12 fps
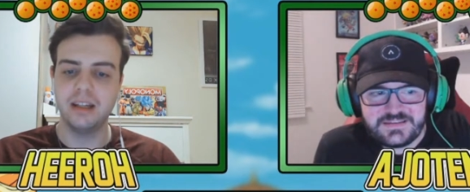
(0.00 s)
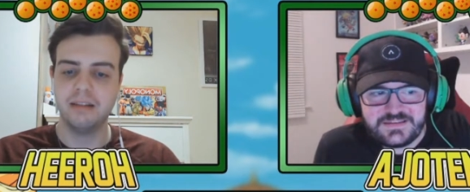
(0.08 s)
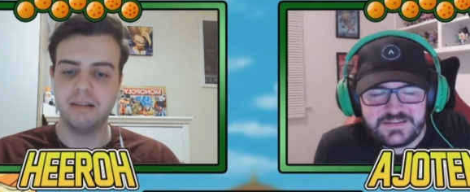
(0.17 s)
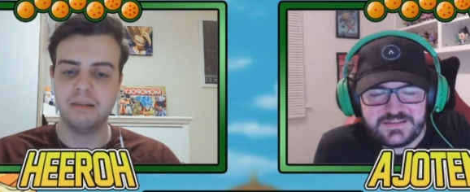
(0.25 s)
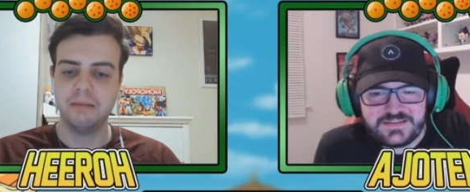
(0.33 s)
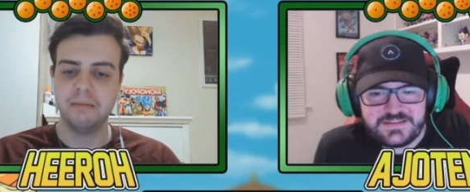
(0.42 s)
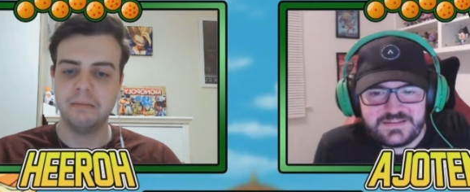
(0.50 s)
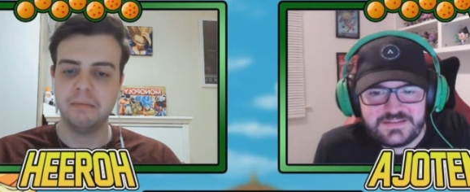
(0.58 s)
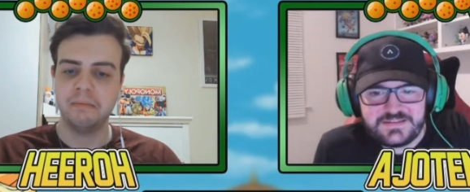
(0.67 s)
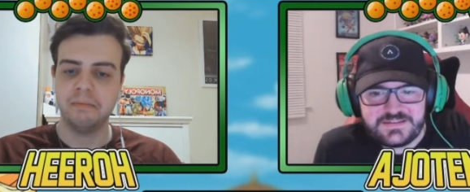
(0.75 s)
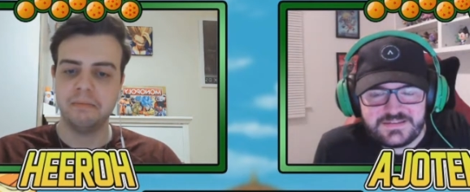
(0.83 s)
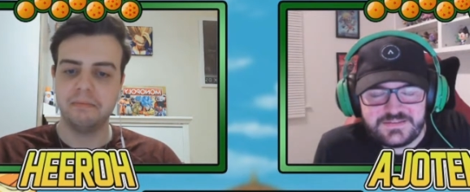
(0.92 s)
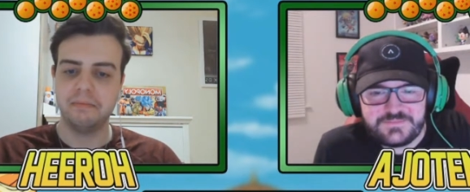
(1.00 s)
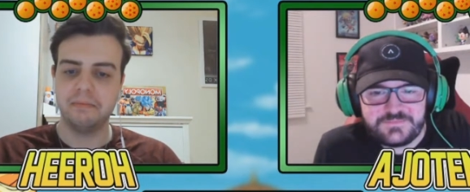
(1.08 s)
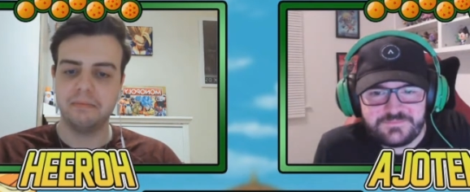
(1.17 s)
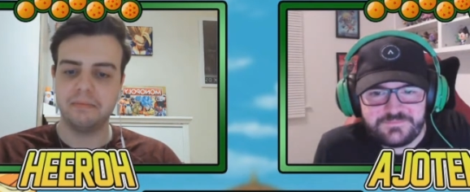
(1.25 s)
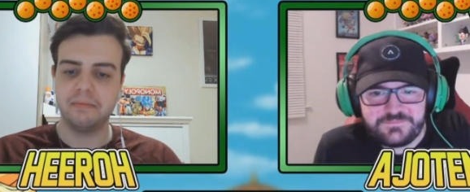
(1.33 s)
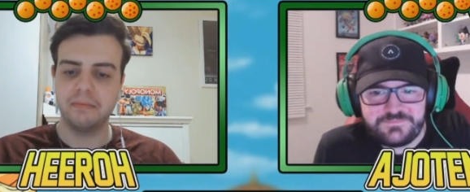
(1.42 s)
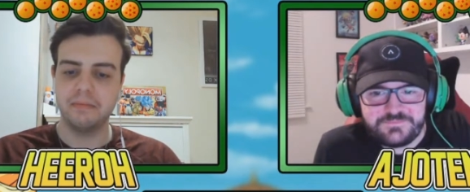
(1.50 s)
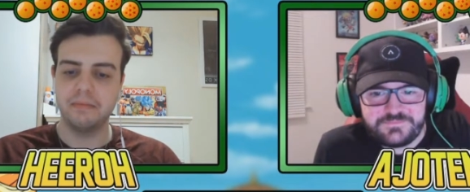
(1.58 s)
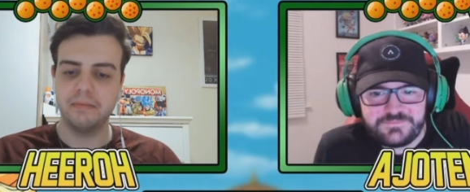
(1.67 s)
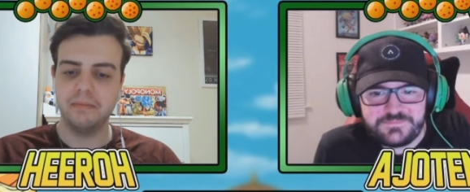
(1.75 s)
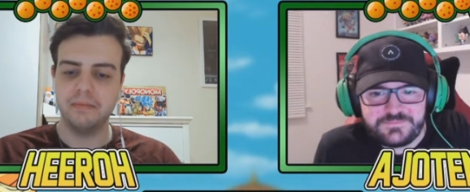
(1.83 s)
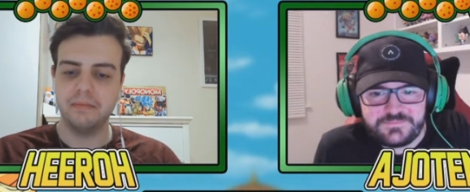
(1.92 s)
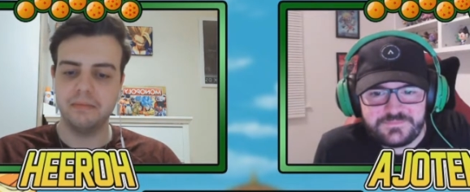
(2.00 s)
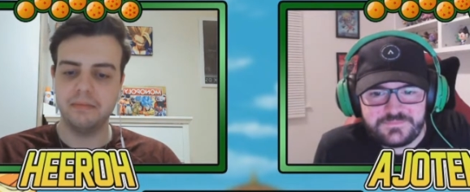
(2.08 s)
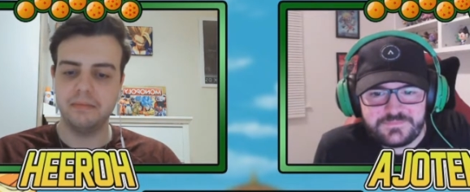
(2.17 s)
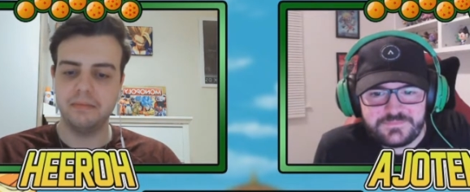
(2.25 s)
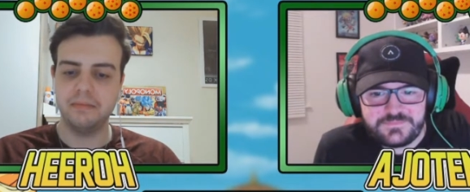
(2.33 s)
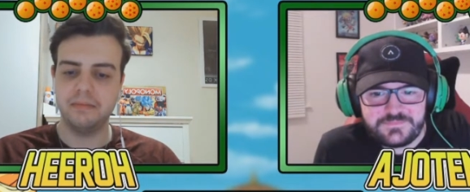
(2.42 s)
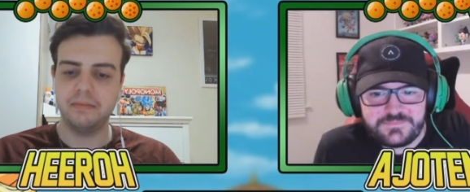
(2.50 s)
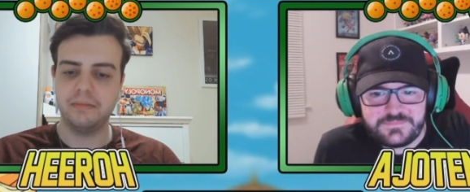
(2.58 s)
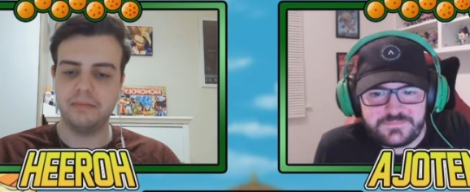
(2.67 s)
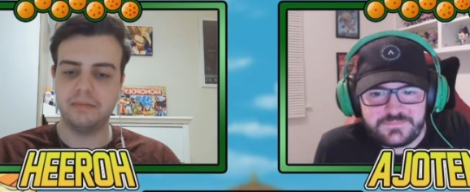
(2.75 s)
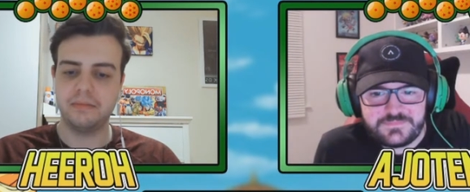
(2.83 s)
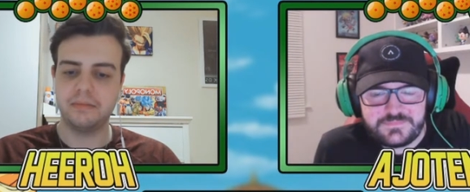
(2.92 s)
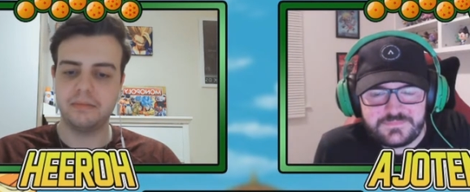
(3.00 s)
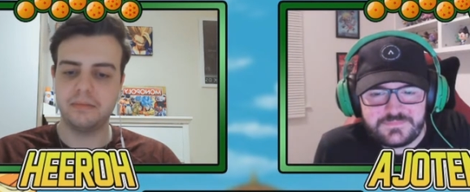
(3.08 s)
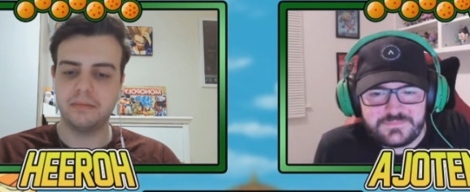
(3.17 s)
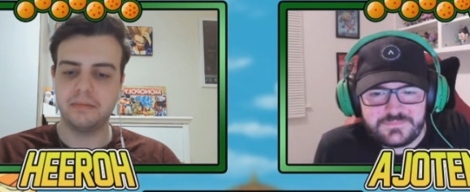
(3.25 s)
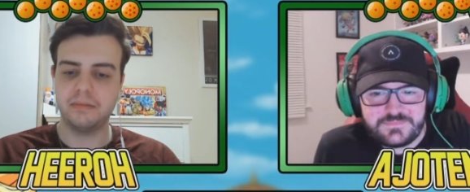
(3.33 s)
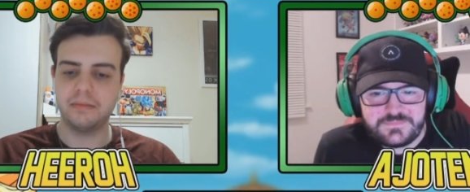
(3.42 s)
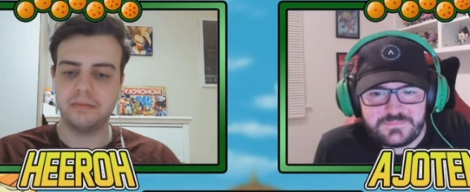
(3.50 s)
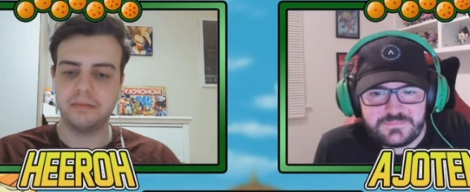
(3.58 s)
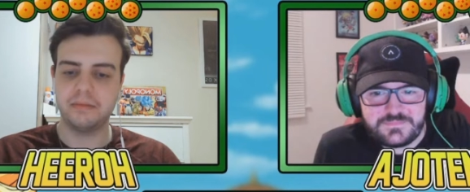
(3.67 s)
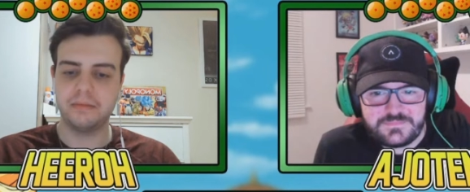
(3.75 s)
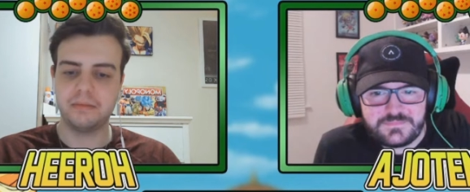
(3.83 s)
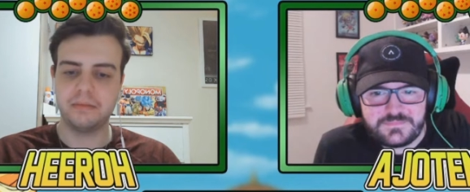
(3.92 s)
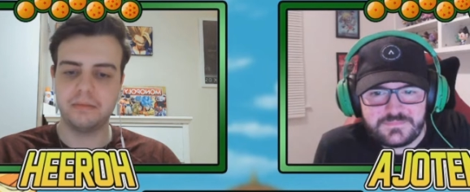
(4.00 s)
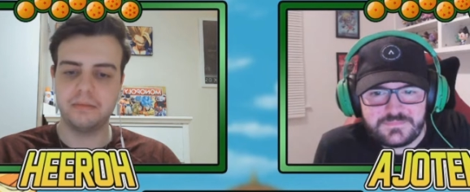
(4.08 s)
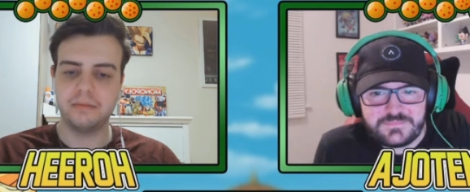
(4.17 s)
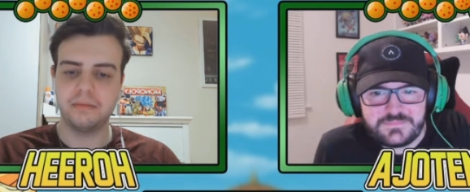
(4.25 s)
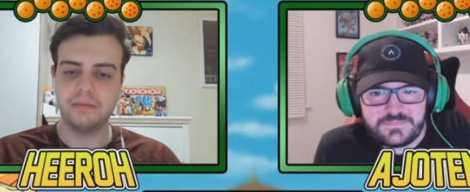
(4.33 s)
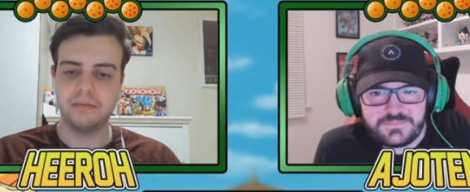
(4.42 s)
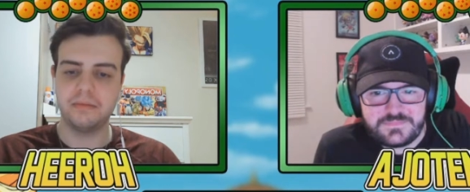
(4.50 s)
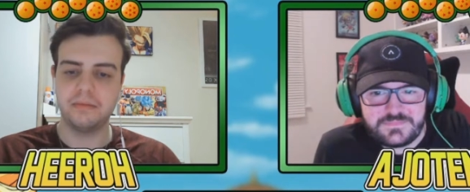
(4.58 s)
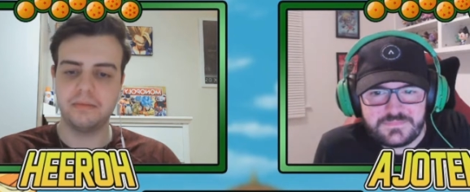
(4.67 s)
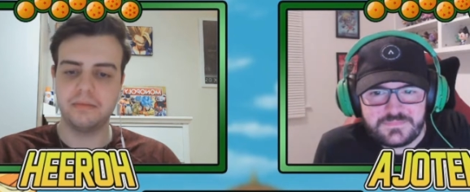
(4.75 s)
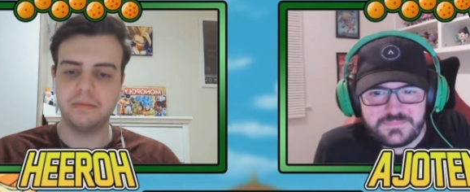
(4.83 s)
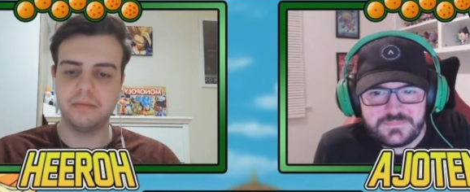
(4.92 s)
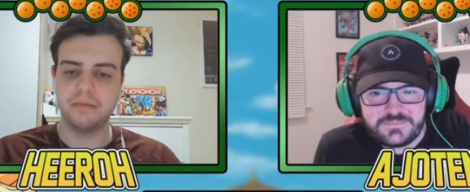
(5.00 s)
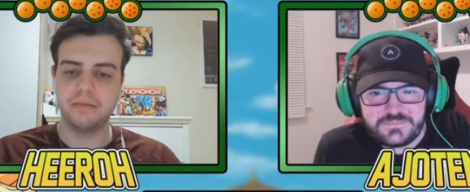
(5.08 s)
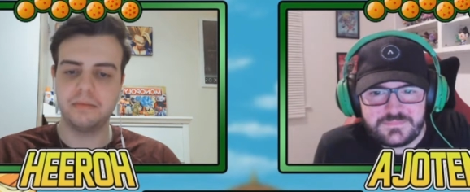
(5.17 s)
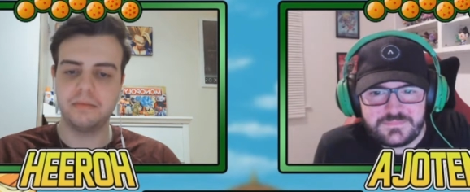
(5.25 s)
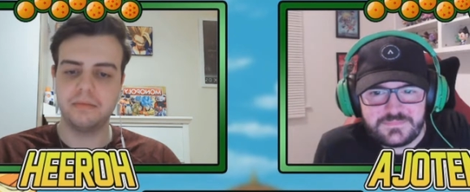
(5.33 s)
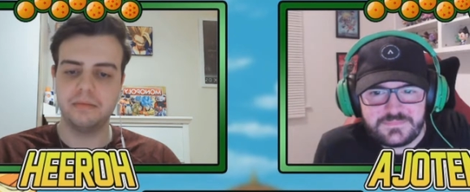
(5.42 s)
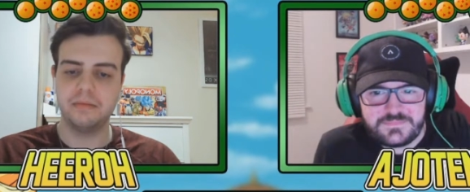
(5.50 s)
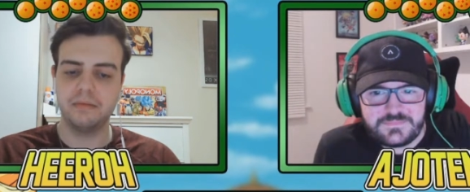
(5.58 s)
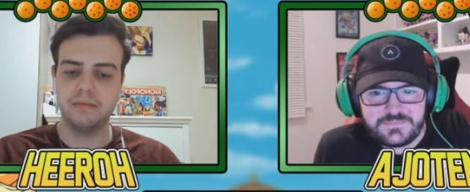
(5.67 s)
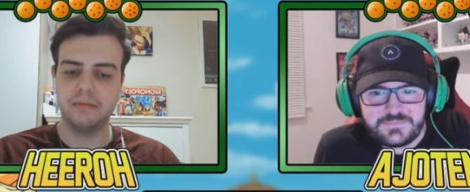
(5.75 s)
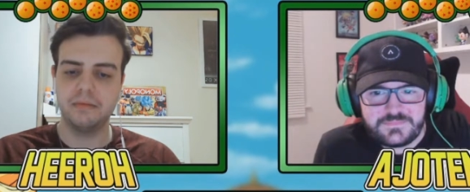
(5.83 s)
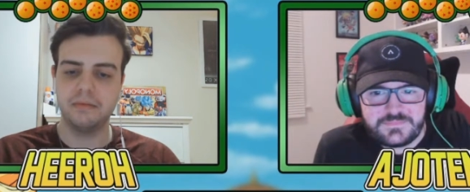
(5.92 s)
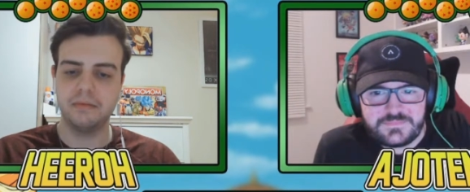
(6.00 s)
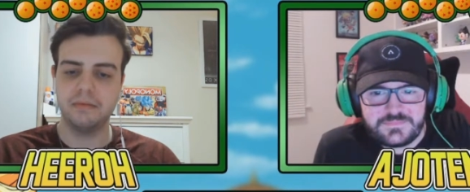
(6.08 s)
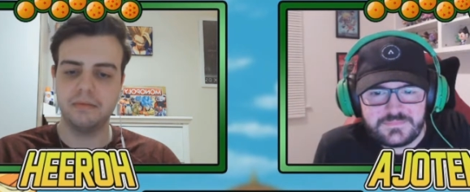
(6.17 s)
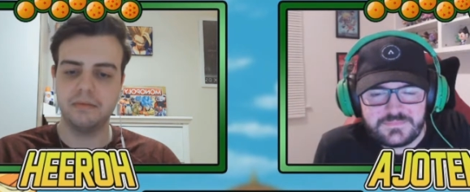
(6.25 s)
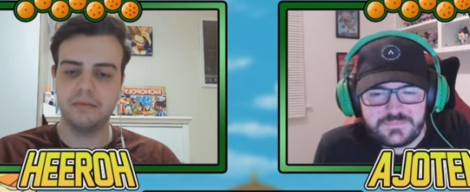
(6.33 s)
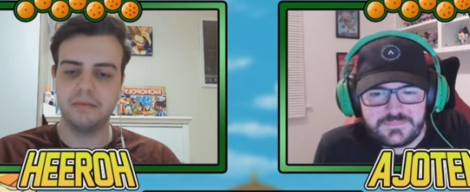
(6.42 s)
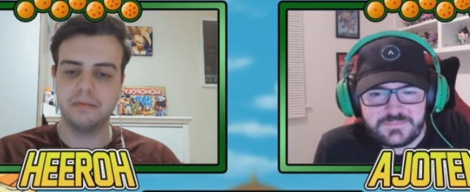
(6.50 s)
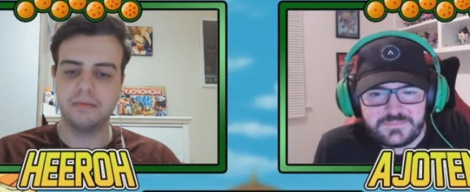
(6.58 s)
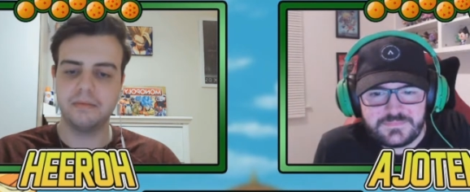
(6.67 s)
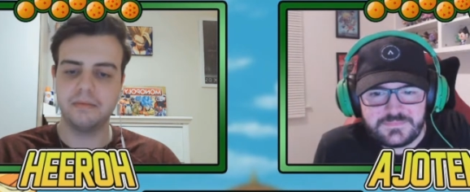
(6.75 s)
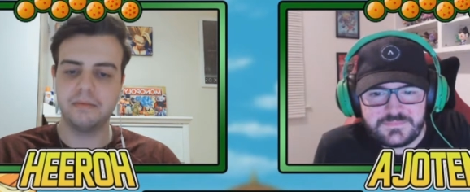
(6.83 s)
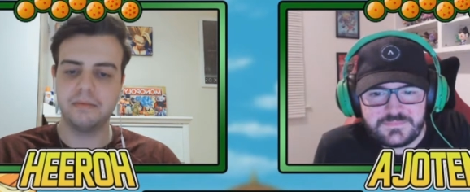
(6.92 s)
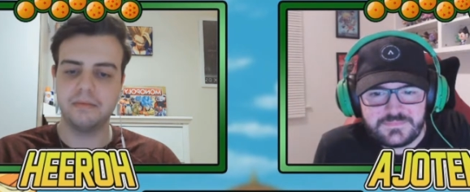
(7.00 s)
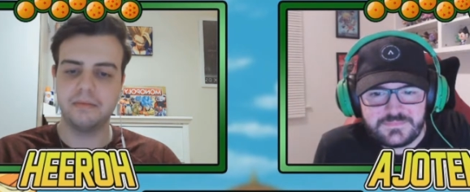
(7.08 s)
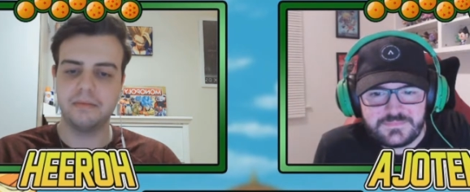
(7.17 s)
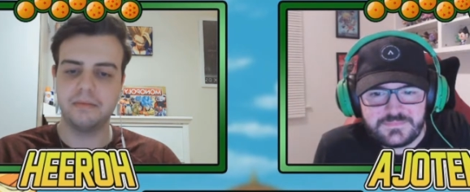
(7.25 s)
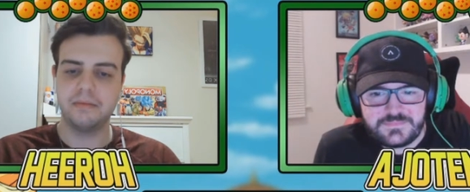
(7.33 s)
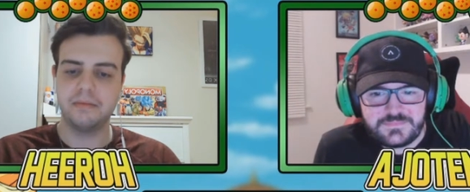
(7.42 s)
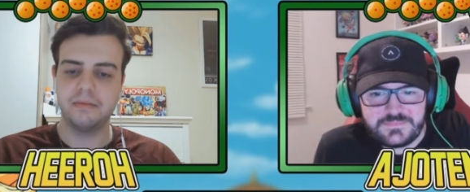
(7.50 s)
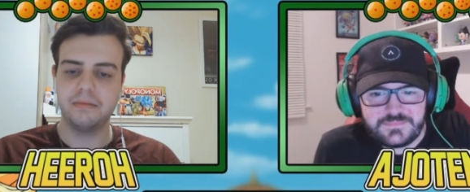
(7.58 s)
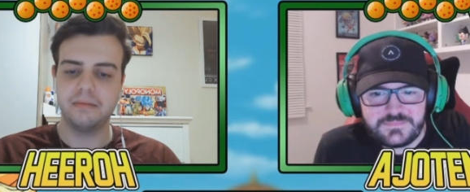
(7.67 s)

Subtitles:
Nobody speaks.